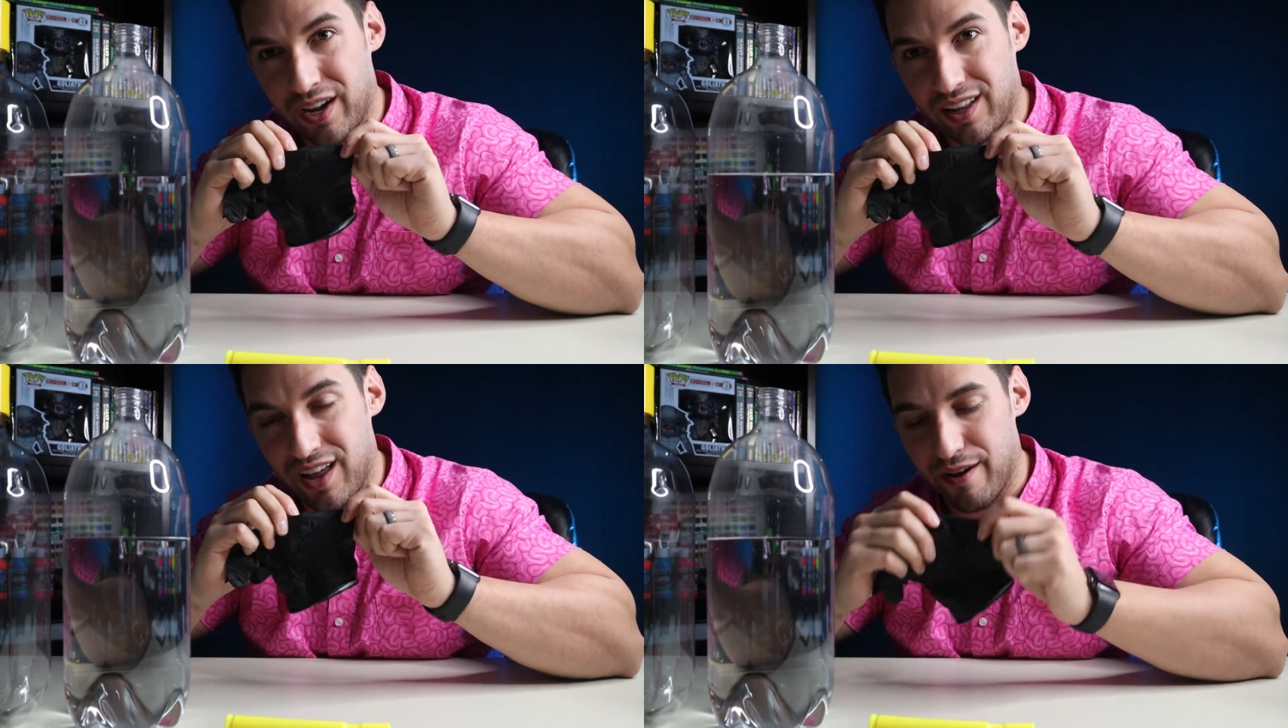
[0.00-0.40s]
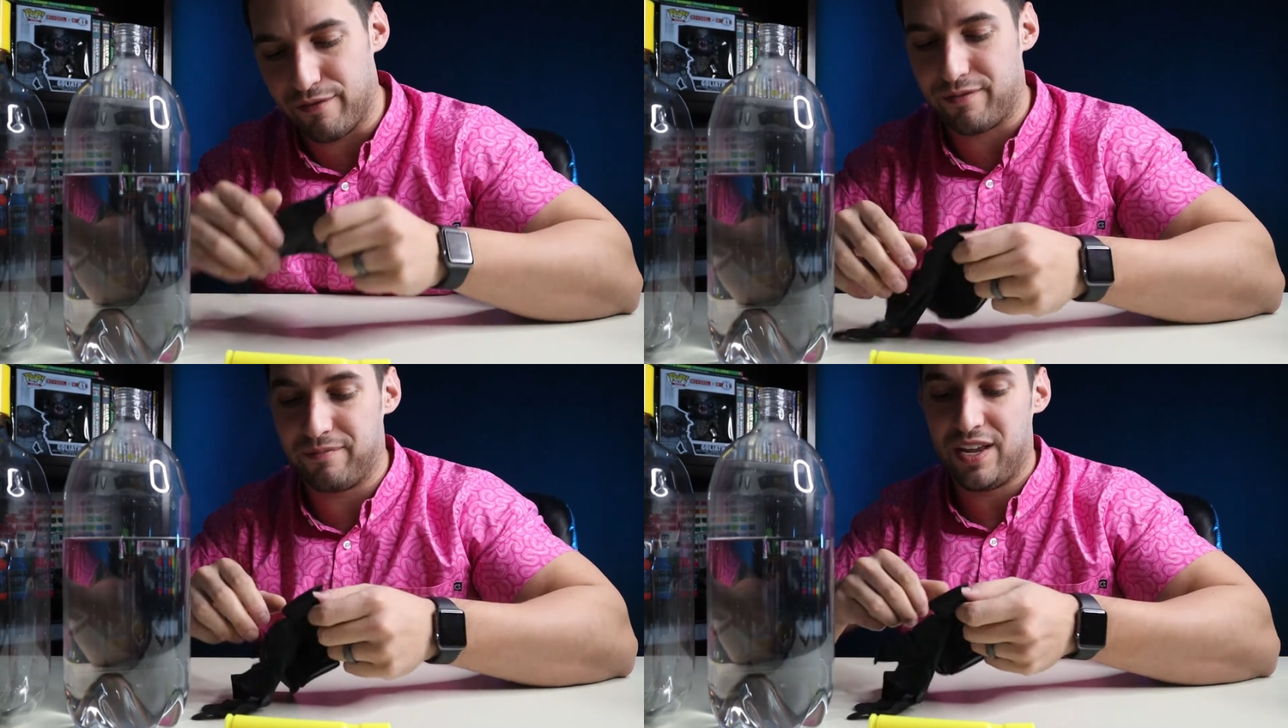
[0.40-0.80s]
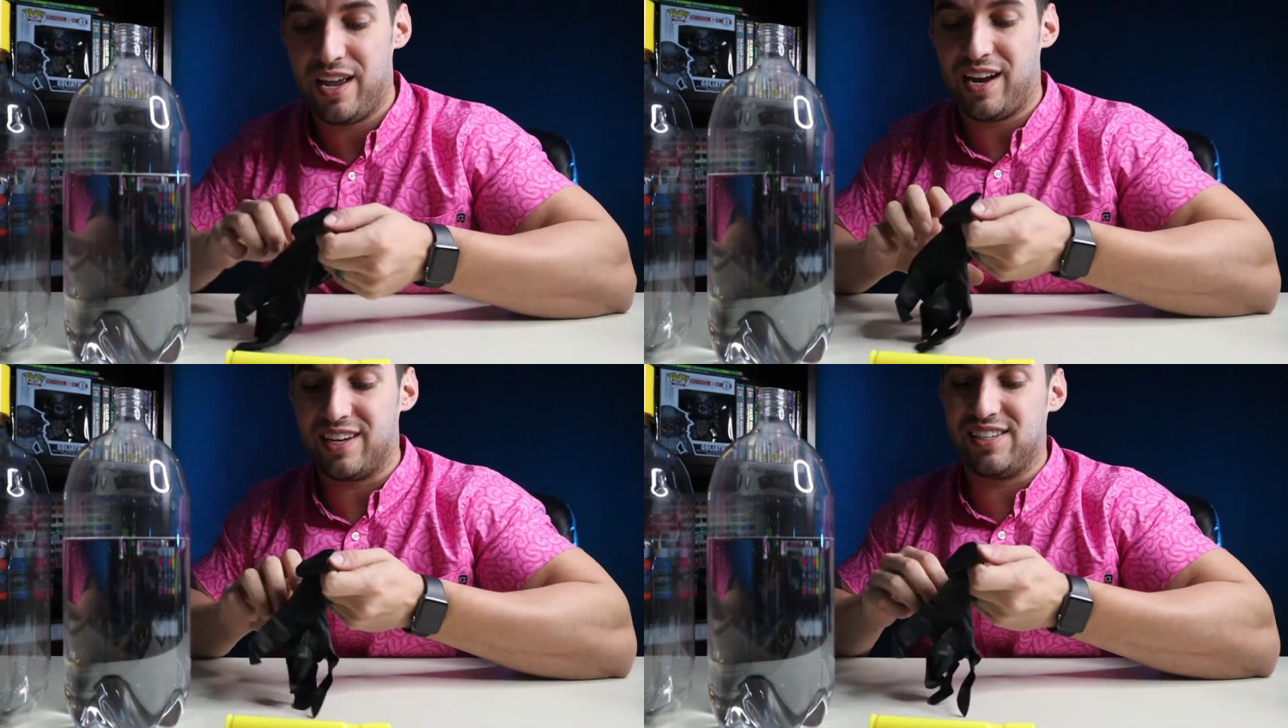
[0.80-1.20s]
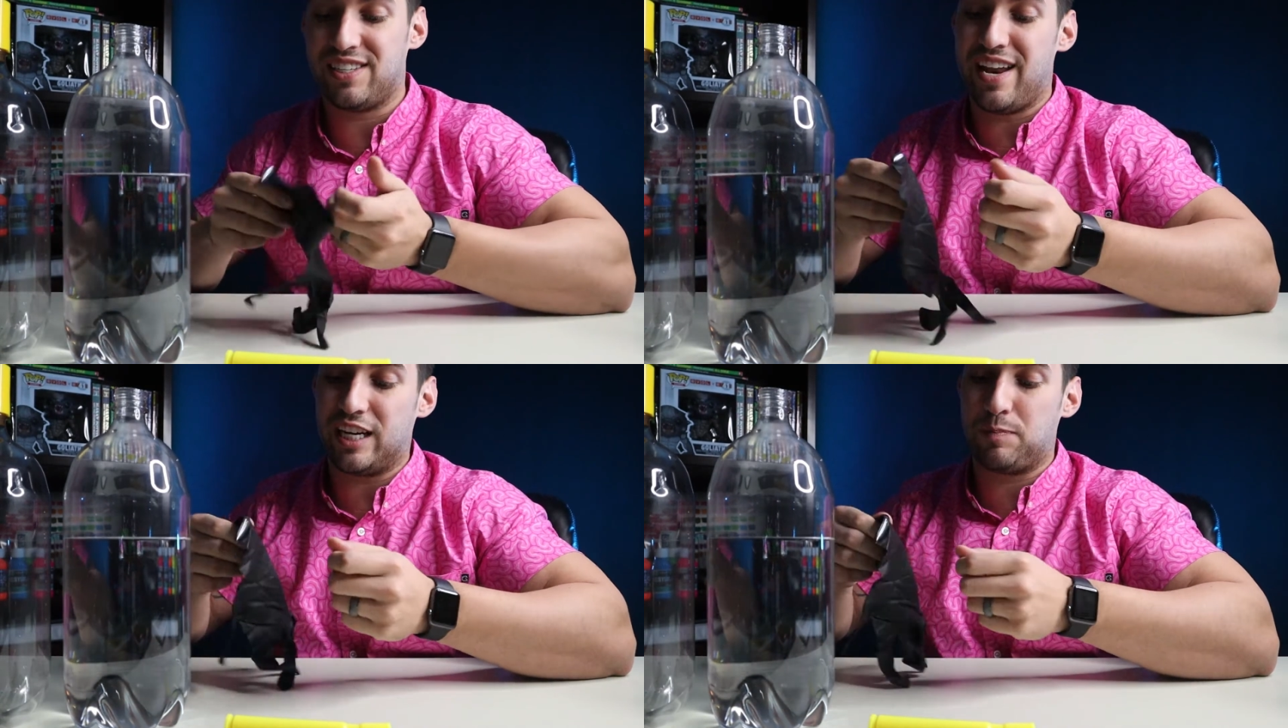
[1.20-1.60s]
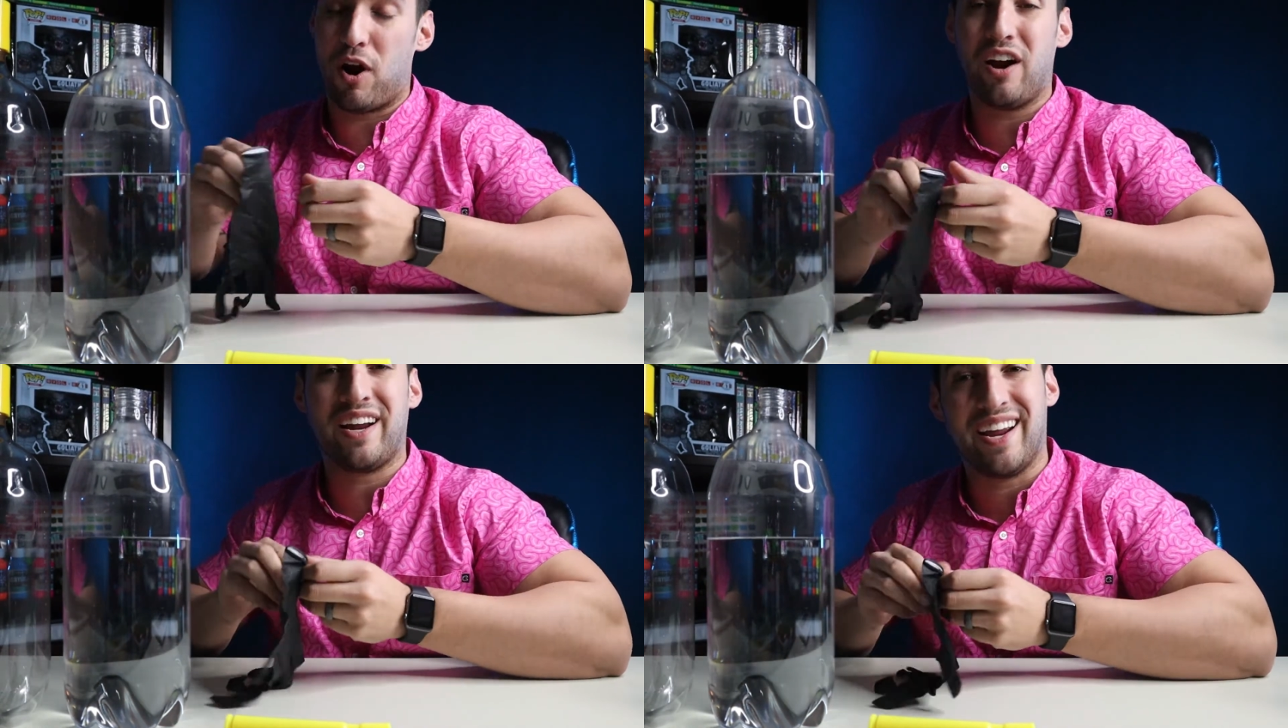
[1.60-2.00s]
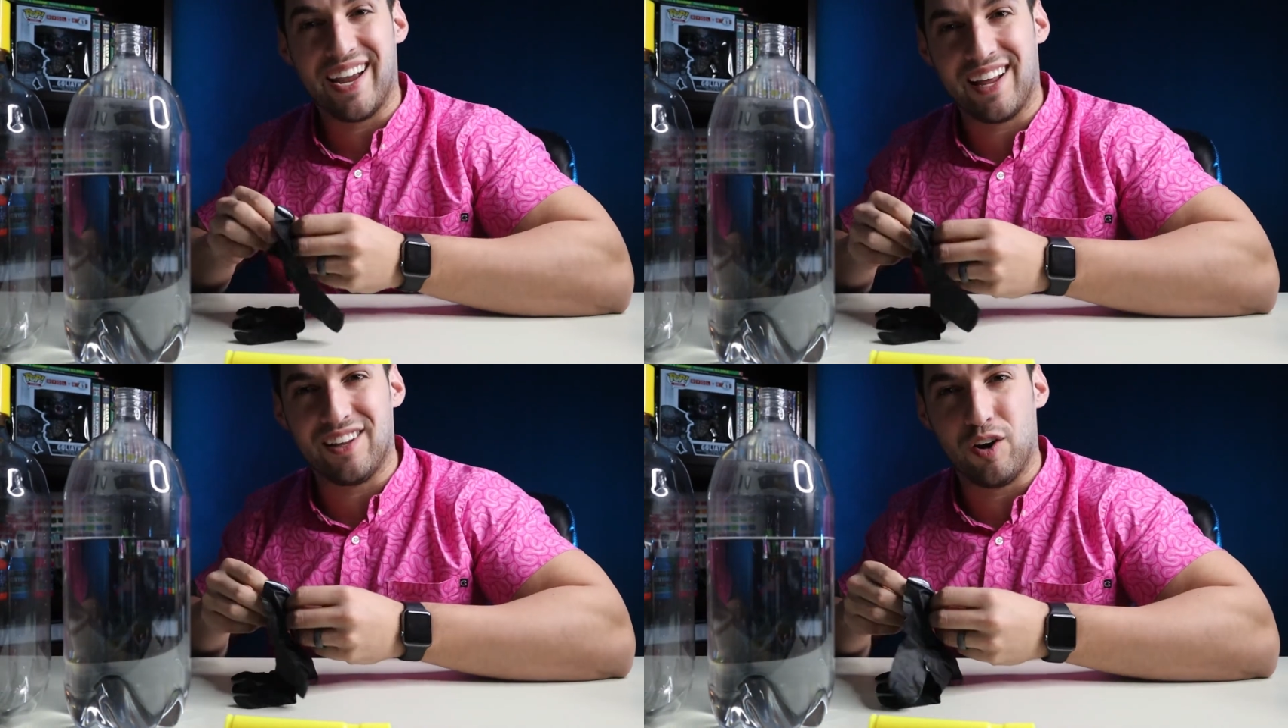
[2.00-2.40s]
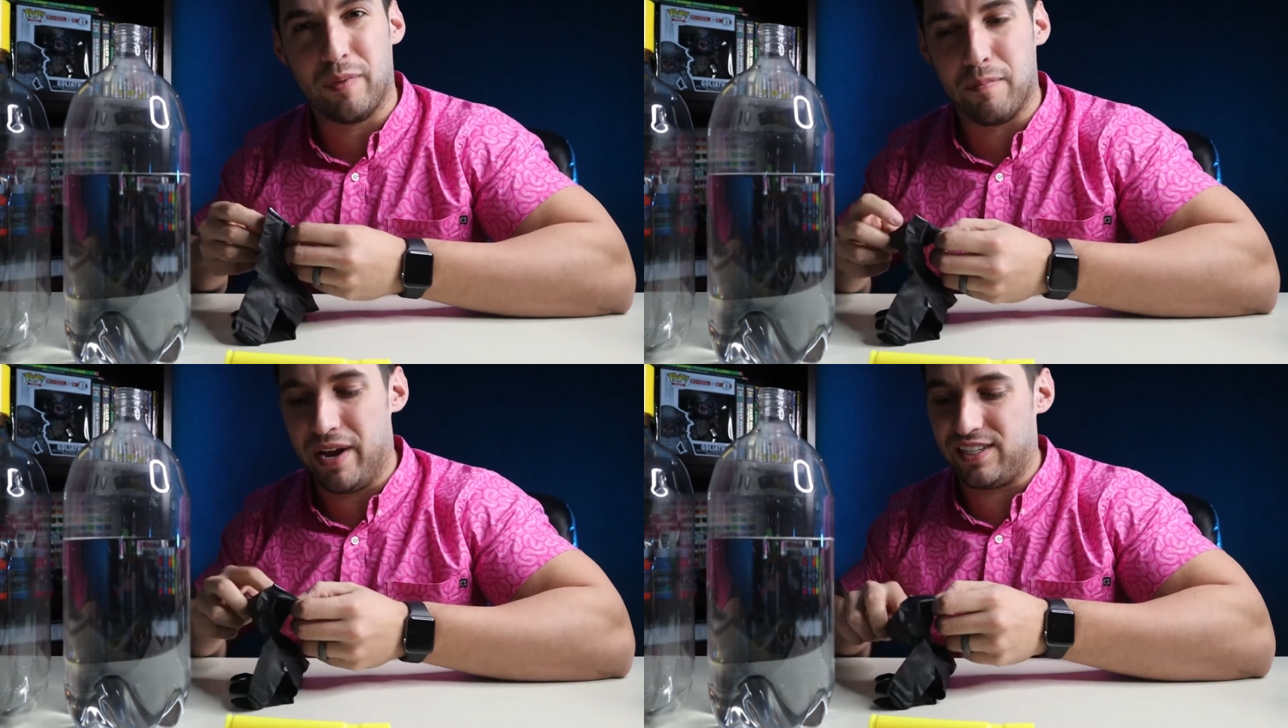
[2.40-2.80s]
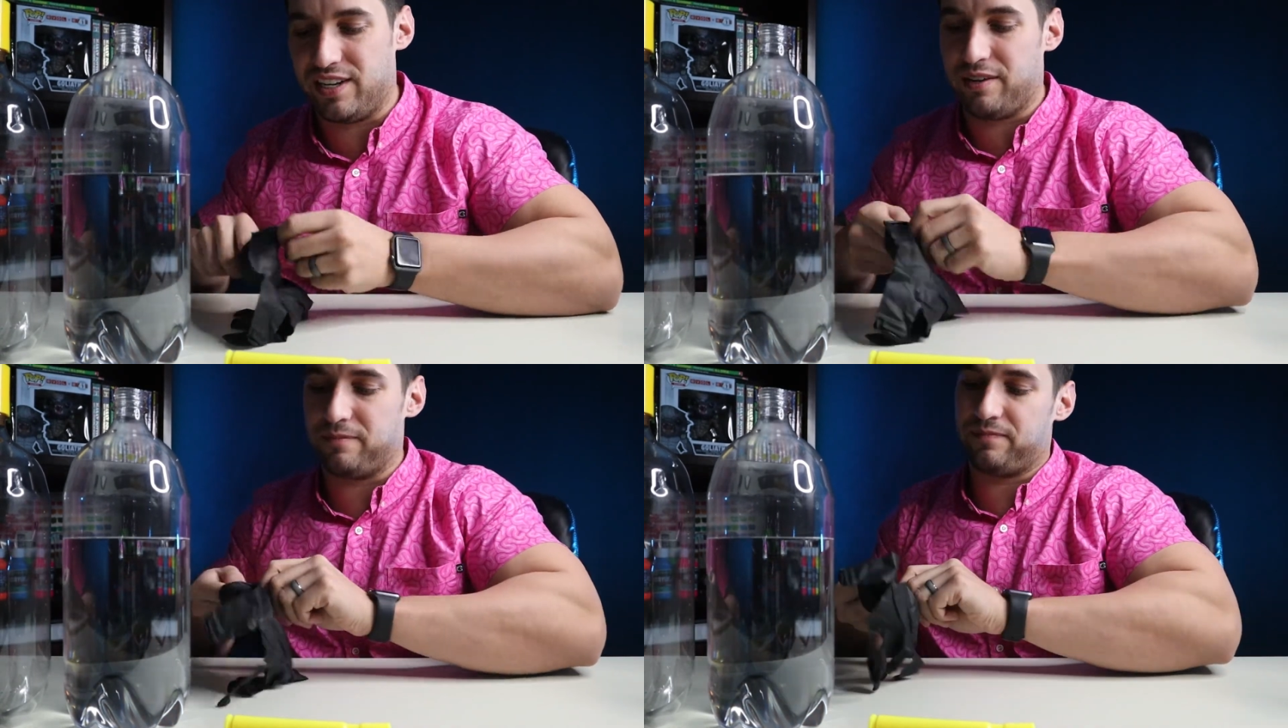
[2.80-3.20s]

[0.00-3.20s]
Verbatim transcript: a glove, because this next part can get a little bit messy.